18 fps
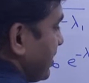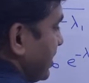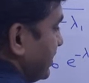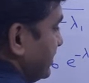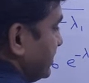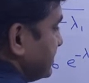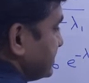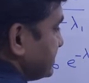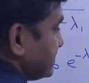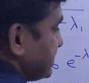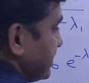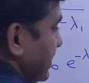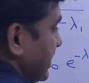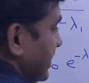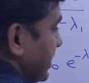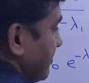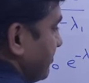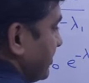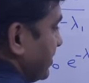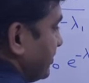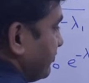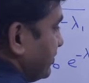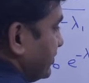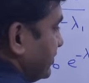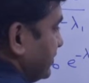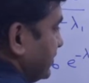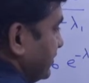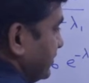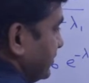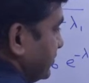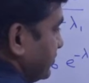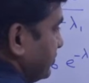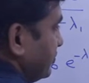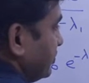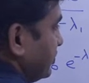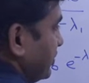minus lambda 1
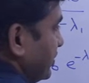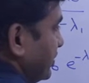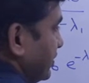into